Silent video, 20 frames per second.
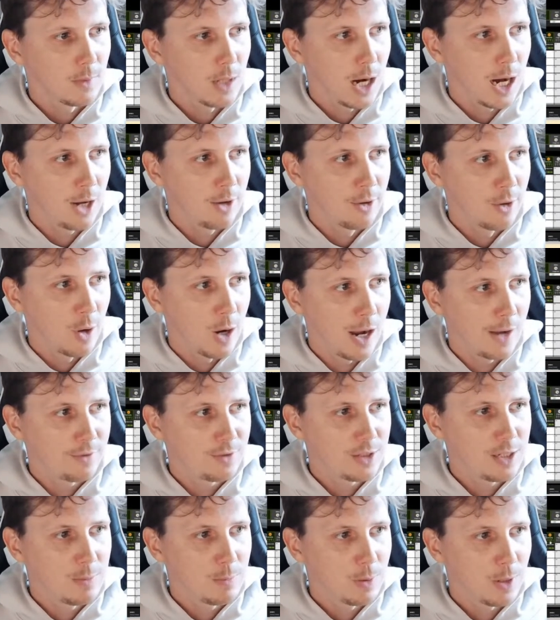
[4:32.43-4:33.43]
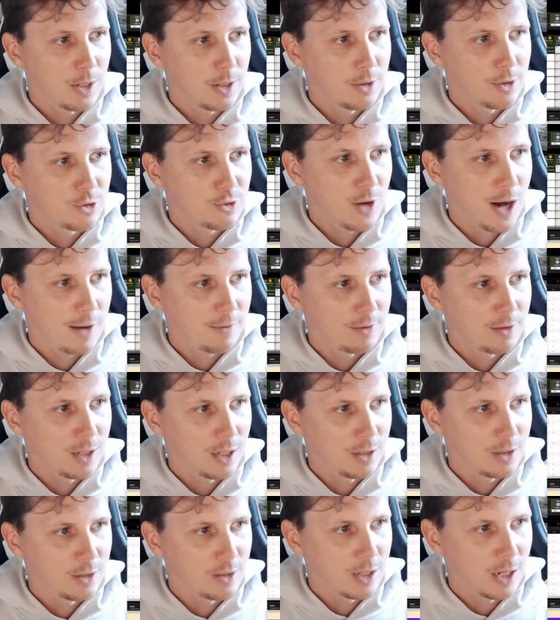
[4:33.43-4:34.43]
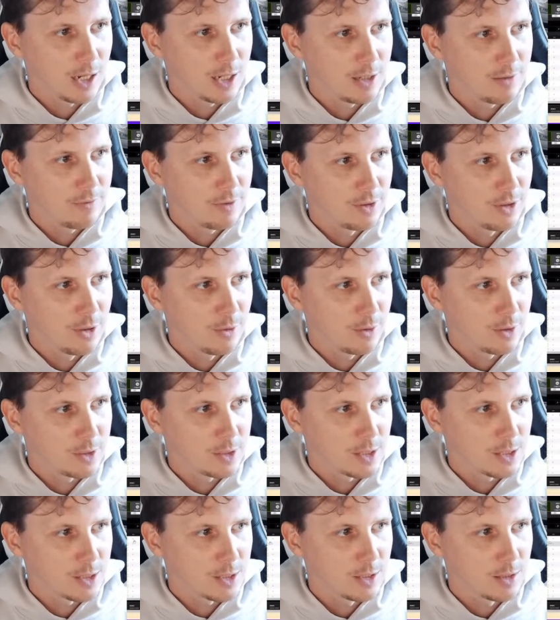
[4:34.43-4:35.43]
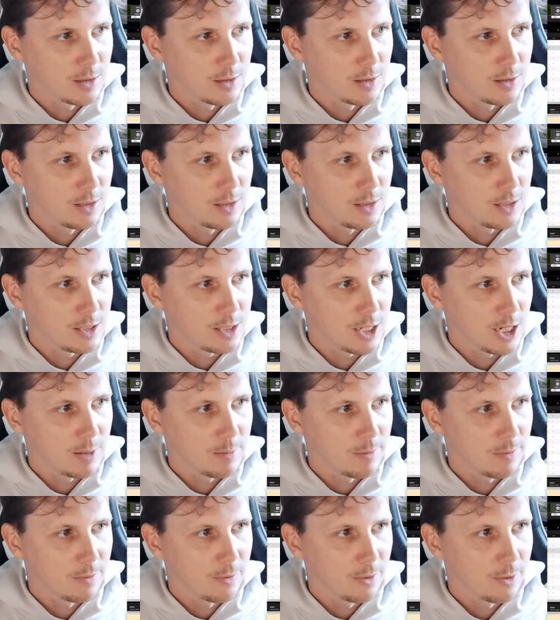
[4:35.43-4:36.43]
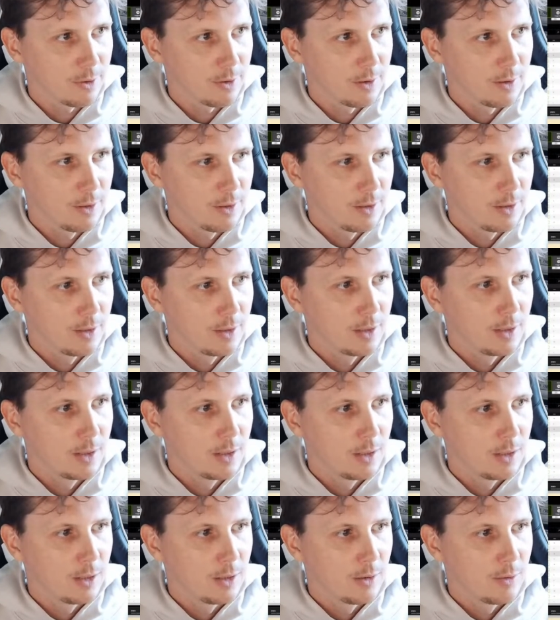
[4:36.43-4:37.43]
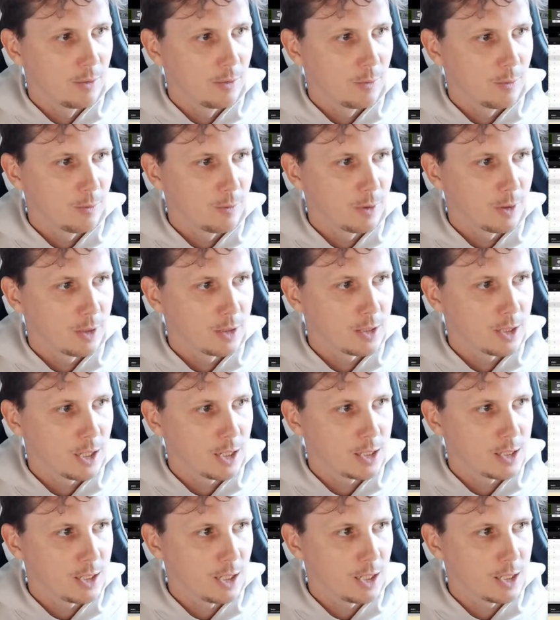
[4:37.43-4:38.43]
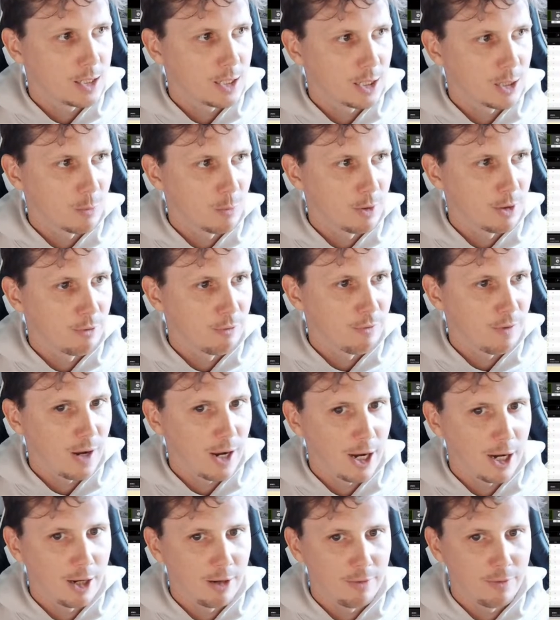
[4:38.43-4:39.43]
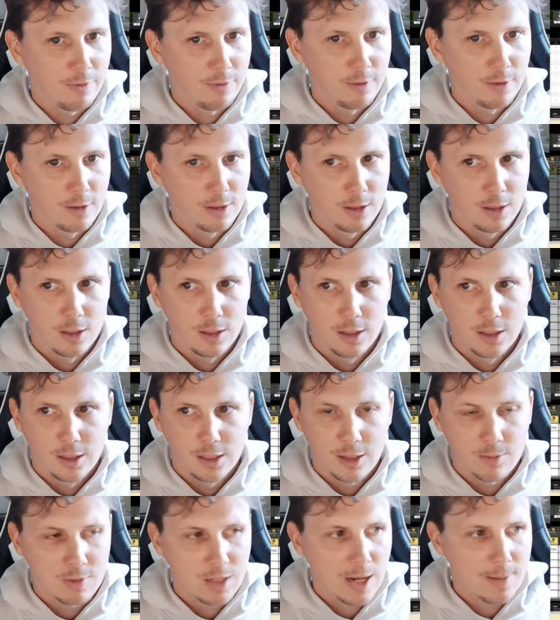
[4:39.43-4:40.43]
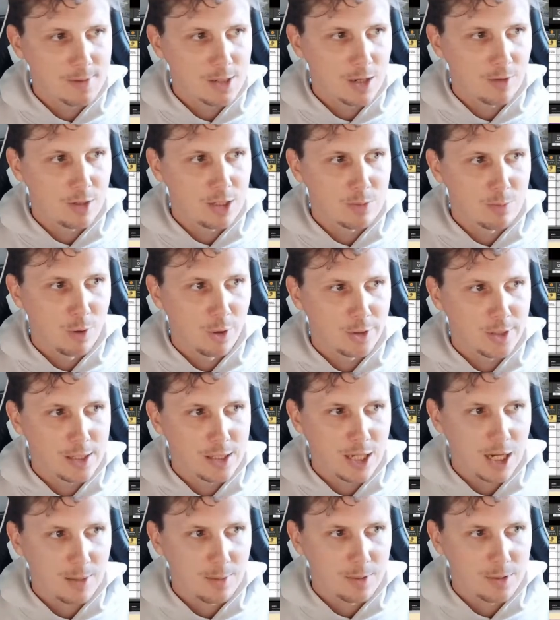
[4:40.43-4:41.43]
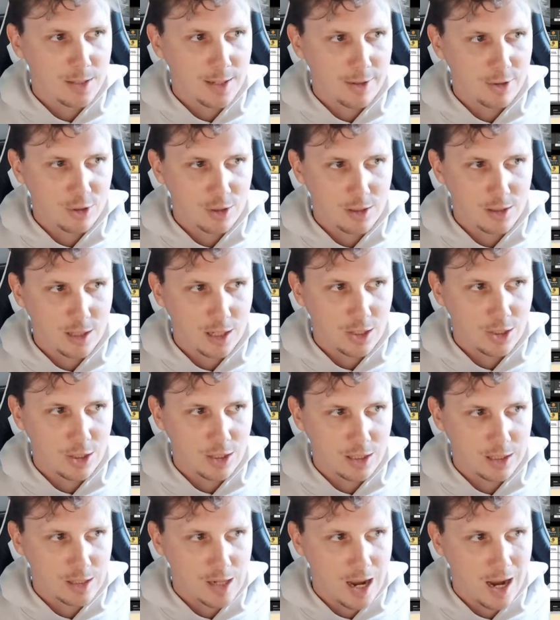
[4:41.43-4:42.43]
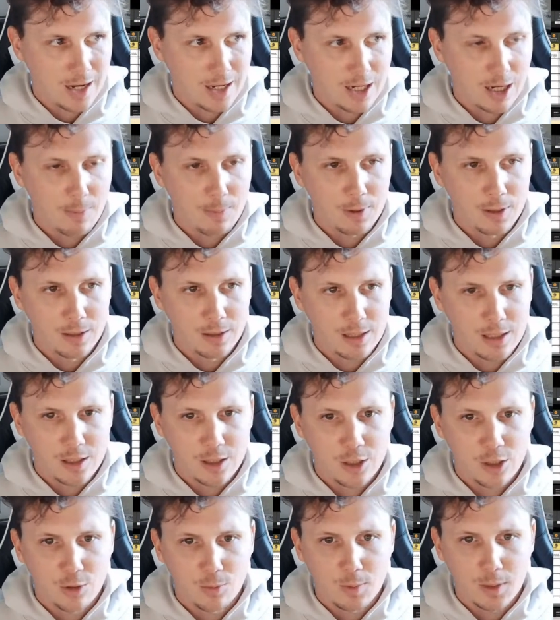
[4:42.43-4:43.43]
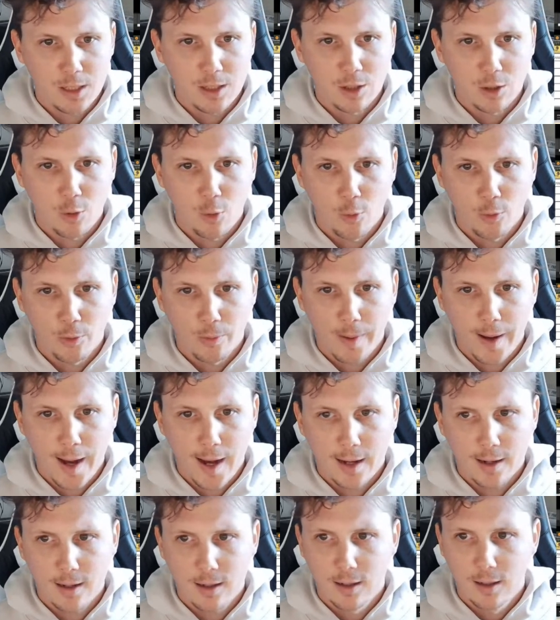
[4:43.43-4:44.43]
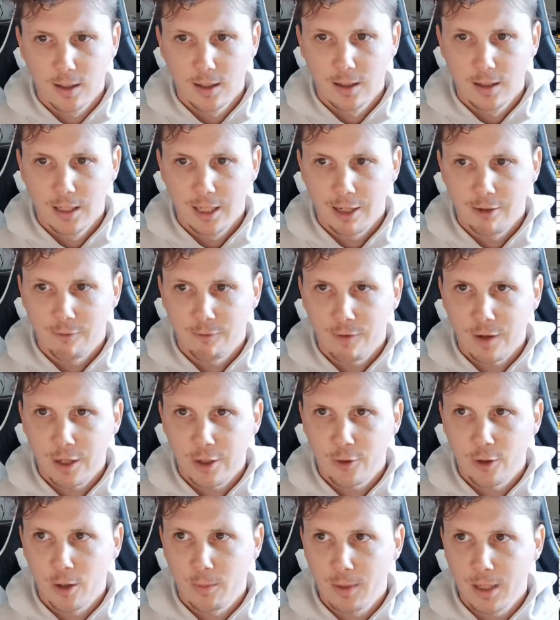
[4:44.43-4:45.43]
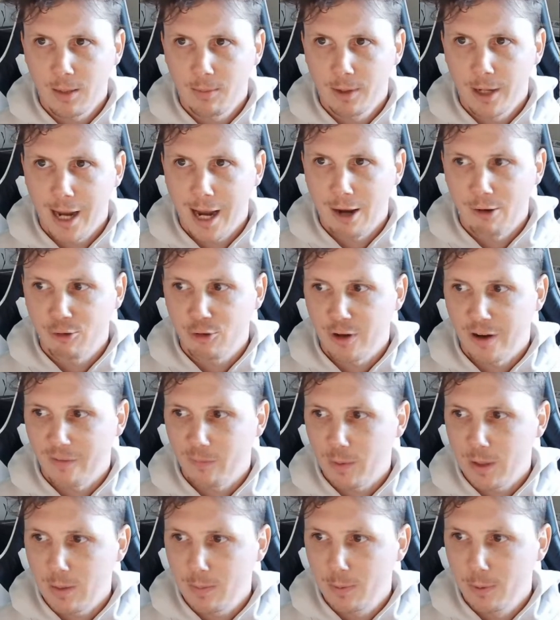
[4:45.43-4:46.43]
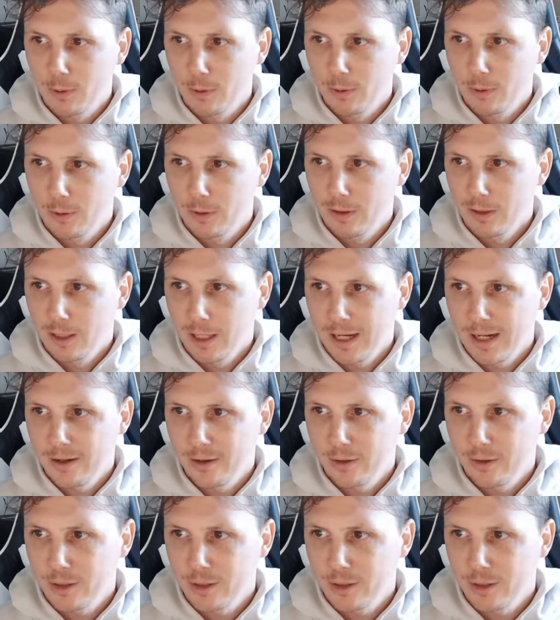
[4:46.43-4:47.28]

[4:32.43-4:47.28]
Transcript: I don't know. I've seen players drafted that I didn't even know existed in DK before. We're going to take Diggs at the 105. Sometimes on these multi-table sessions, I just lock up an elite QB in the quarterback and figure I'll be able to outdraft people later.